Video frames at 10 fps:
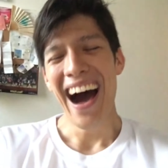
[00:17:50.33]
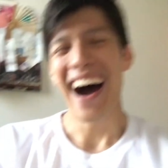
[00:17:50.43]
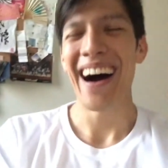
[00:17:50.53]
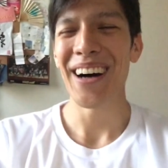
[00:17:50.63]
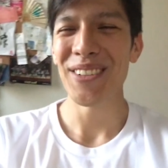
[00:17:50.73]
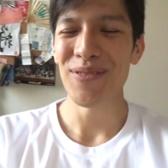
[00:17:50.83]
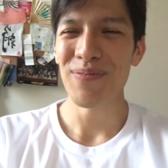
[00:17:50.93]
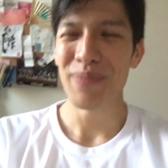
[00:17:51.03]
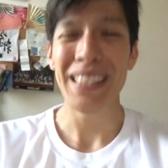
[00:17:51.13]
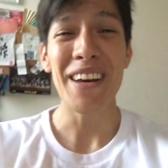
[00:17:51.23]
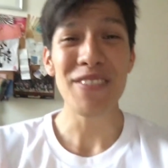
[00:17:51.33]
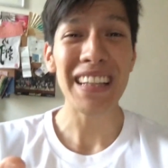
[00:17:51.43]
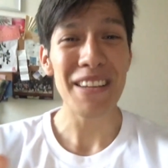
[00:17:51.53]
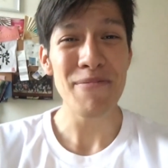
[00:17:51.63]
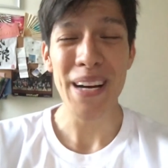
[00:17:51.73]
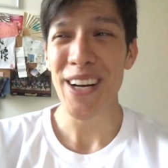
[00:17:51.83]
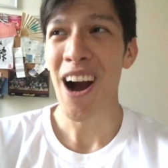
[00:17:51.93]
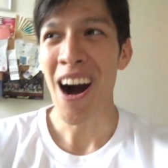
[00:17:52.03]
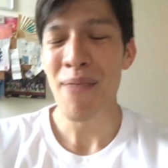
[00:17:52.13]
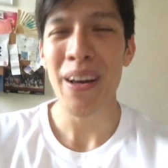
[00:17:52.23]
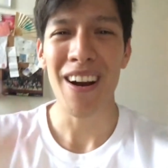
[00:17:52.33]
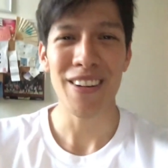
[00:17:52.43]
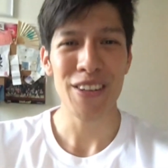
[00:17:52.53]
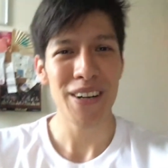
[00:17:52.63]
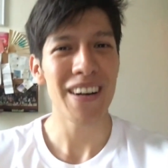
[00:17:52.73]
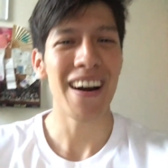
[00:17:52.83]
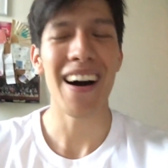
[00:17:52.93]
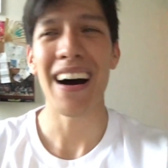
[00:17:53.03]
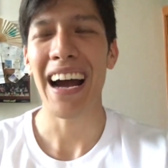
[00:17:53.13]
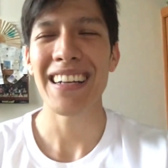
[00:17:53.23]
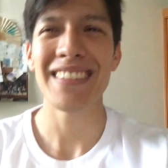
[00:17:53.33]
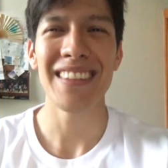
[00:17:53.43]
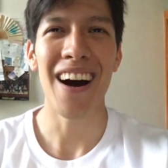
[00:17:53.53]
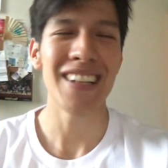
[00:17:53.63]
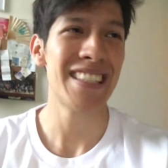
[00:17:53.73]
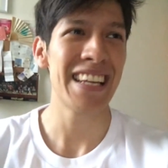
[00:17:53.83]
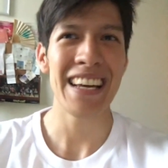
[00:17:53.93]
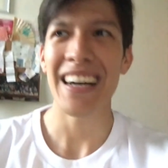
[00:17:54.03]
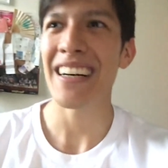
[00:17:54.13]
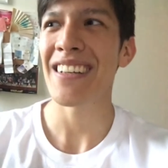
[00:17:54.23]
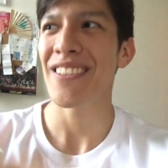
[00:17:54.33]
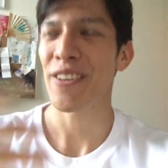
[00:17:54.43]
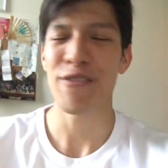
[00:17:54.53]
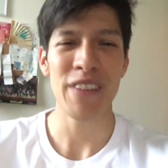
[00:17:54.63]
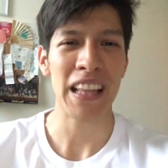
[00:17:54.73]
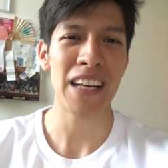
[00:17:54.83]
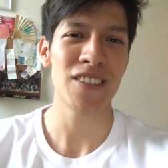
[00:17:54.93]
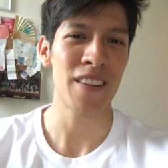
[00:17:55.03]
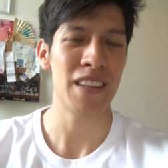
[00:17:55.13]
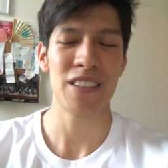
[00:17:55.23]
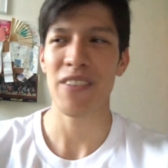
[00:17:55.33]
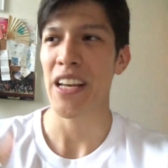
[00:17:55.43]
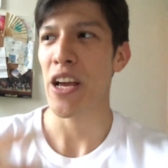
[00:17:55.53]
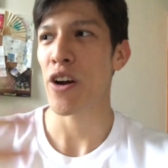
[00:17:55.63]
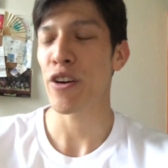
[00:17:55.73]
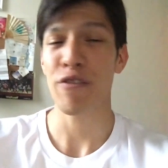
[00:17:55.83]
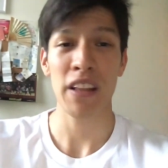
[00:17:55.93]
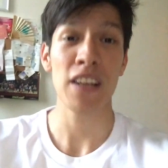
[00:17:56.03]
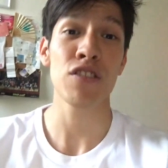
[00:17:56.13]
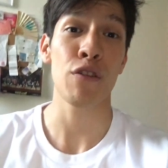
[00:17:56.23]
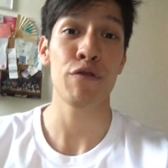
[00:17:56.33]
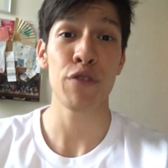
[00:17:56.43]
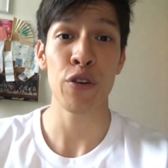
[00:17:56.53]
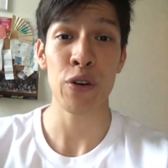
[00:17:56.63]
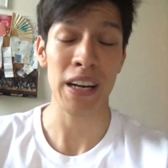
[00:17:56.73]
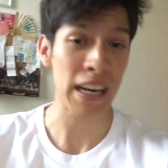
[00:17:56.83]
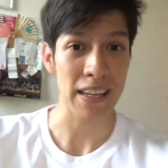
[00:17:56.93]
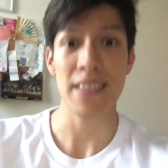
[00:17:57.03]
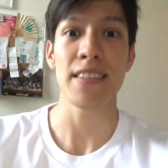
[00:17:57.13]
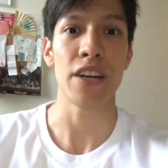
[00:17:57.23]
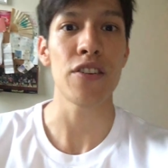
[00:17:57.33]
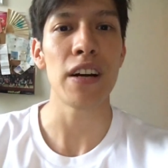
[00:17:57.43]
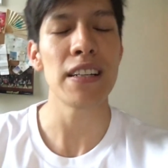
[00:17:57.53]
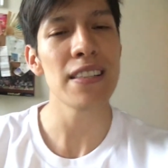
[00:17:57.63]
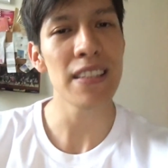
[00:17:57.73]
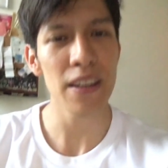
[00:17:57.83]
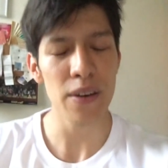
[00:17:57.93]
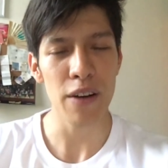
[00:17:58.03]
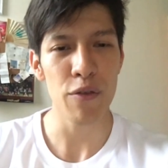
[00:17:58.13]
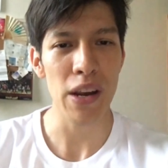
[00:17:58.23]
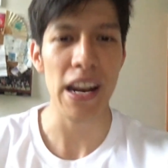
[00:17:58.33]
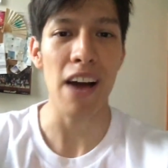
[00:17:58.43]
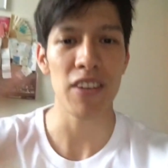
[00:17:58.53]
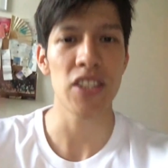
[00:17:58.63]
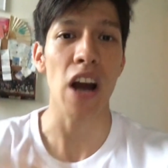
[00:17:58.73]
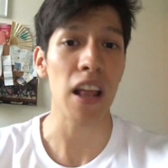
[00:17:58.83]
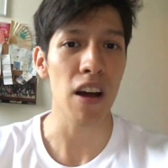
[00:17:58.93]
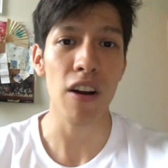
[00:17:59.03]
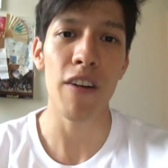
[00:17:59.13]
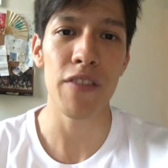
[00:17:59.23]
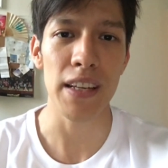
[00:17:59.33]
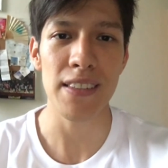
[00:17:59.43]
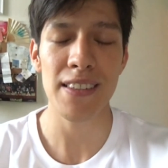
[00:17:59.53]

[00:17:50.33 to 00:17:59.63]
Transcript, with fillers: But definitely leave me a comment on your ideas, your feelings on this video, your feelings on food, and etc., and see if we could have a dialogue of this.